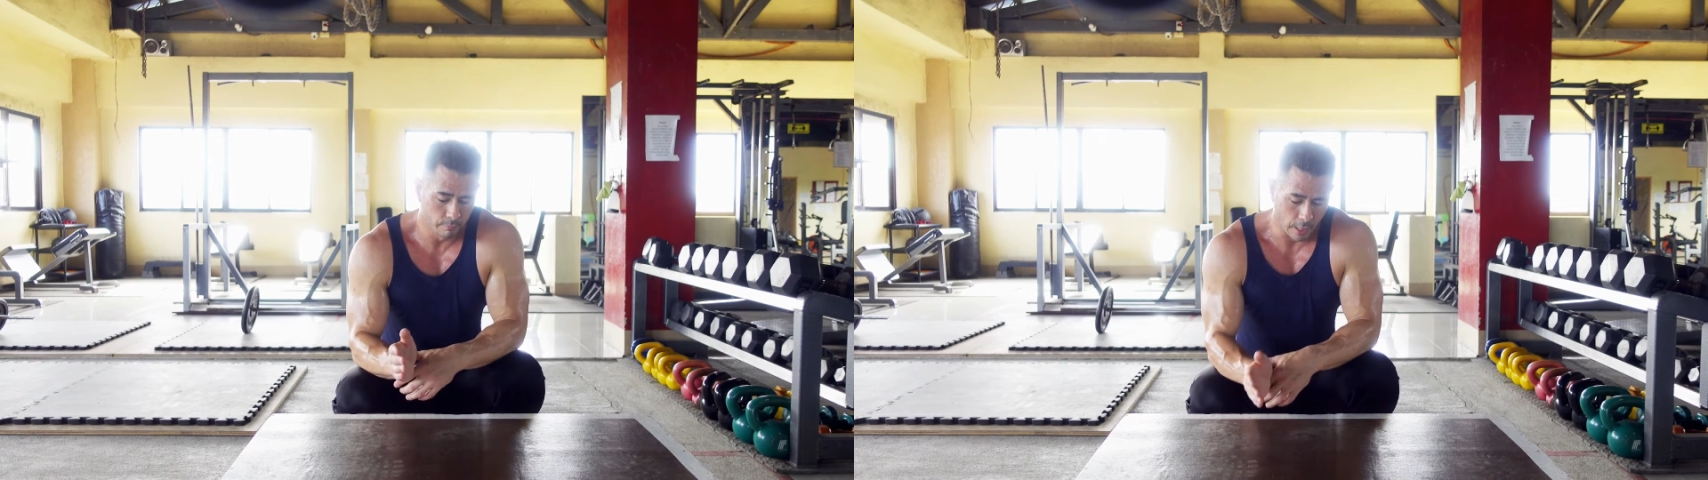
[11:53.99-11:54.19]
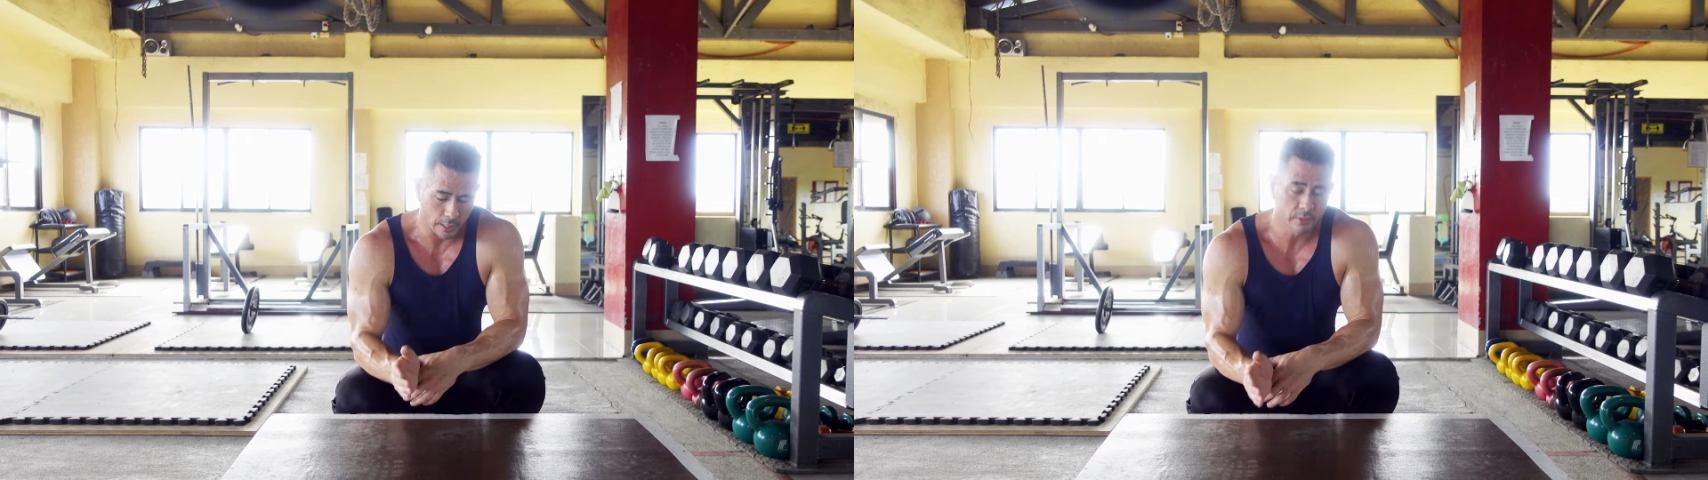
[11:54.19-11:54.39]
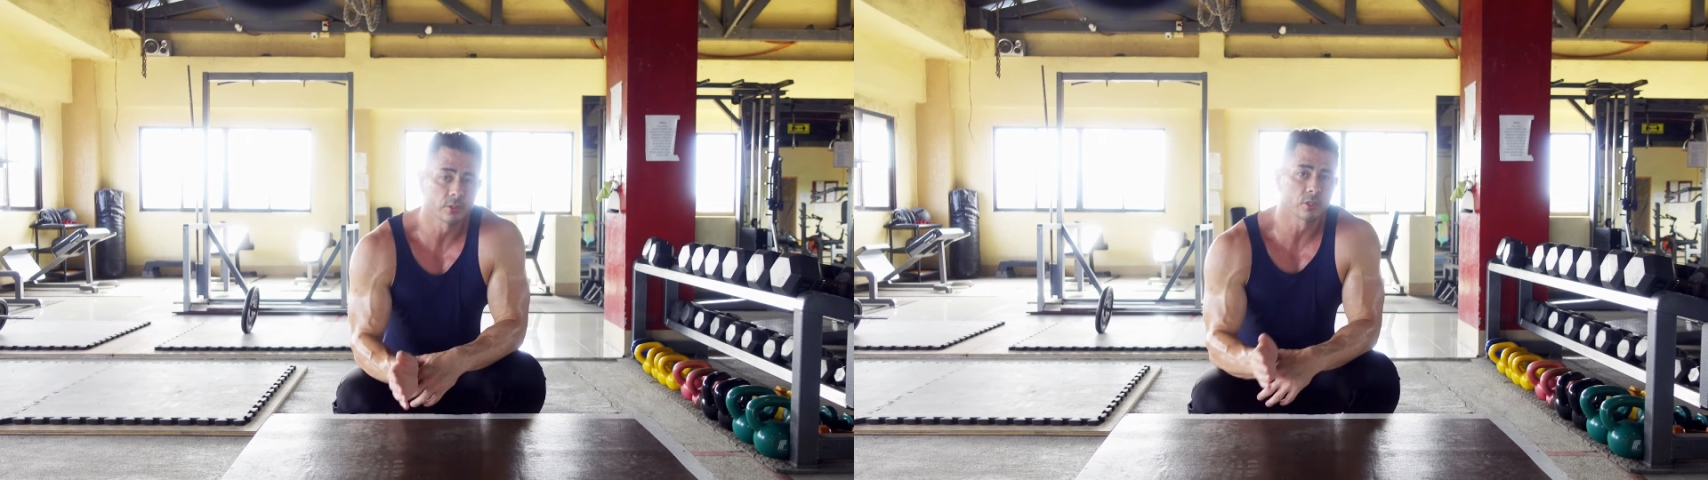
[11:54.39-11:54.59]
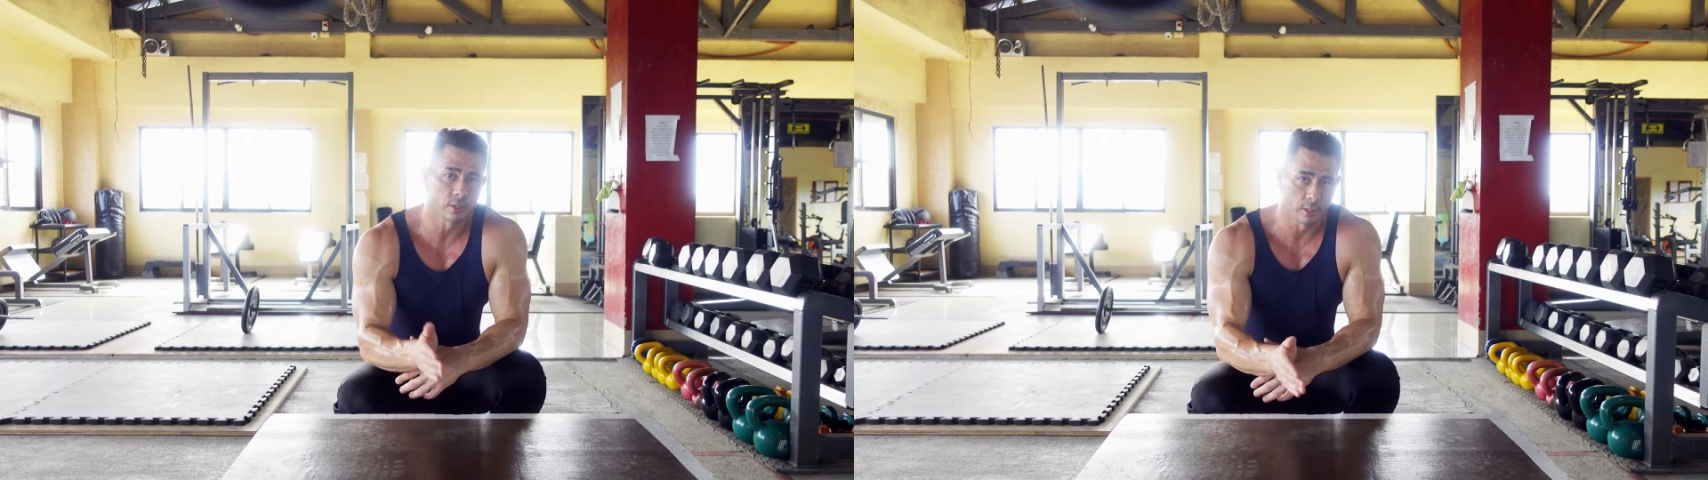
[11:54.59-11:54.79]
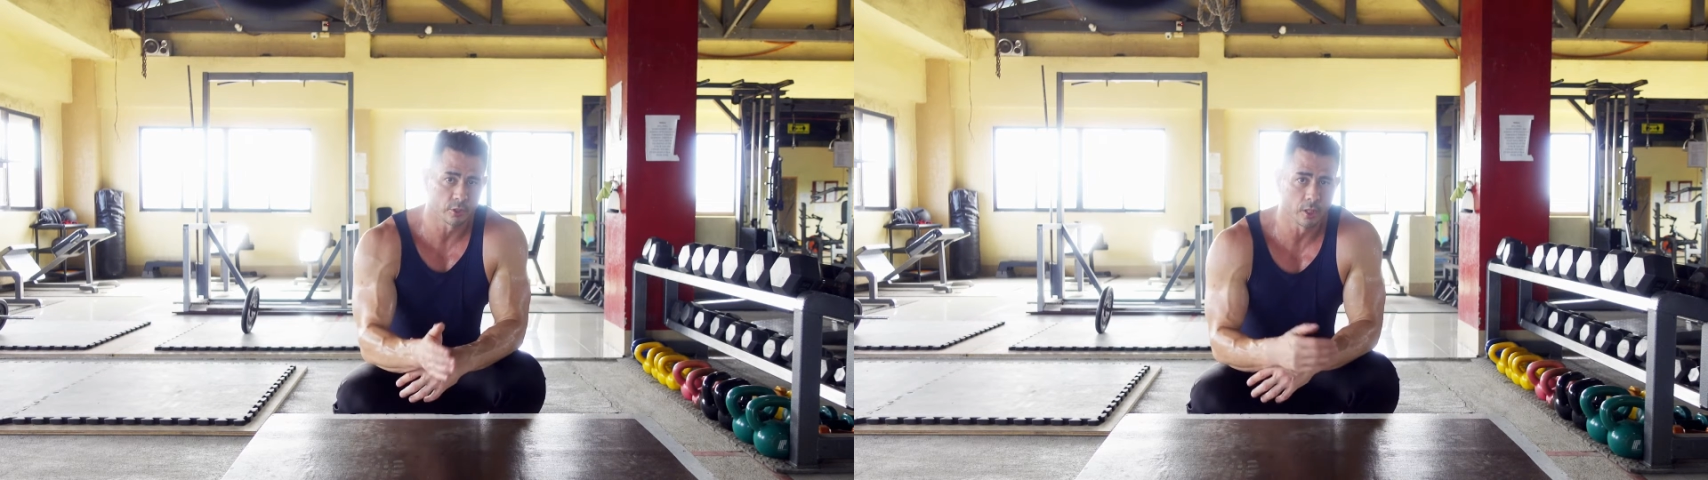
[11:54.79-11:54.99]
box to
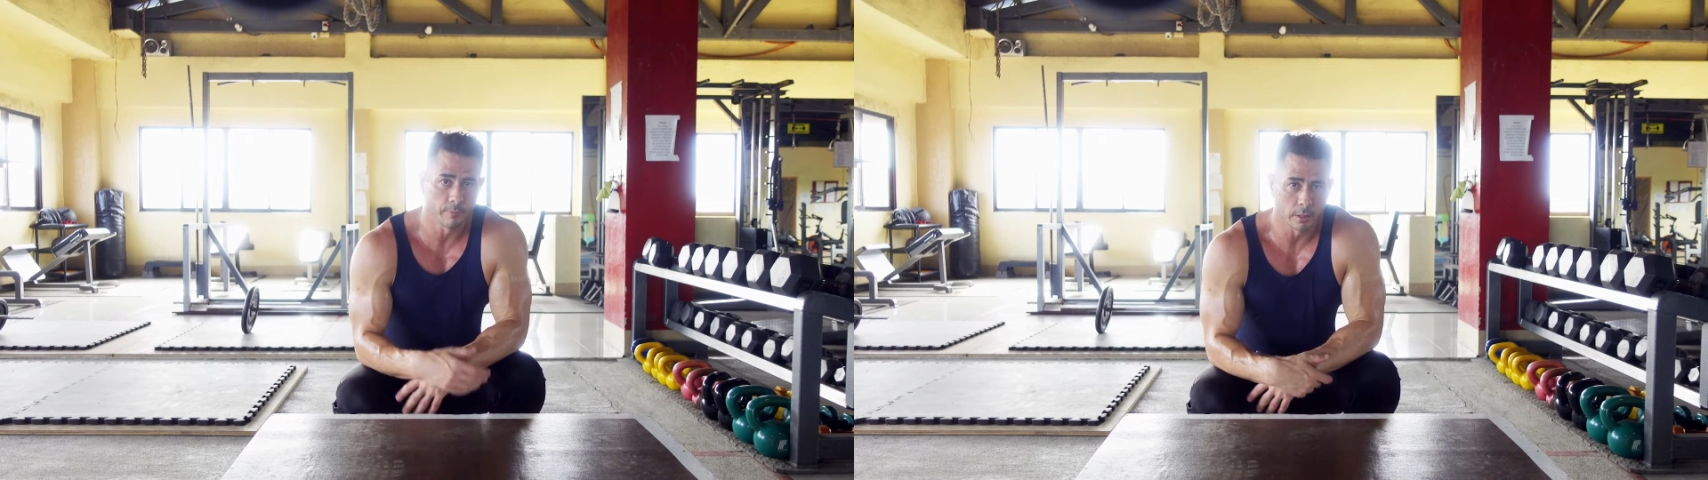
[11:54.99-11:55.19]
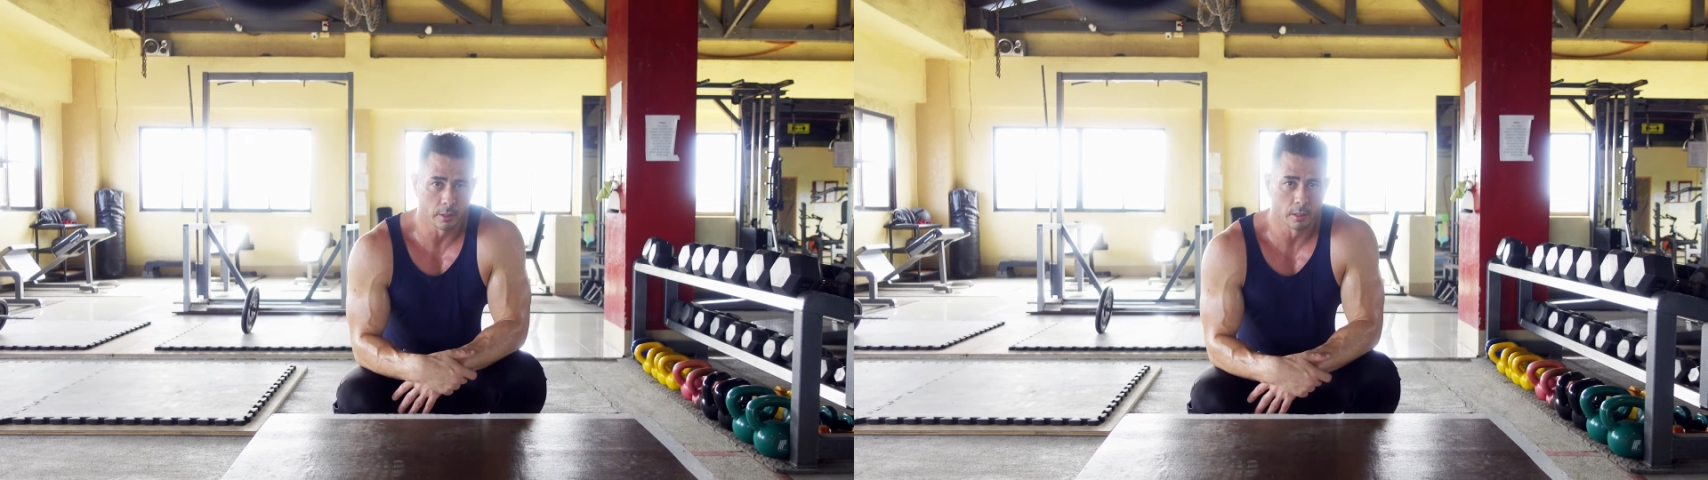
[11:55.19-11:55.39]
start jumping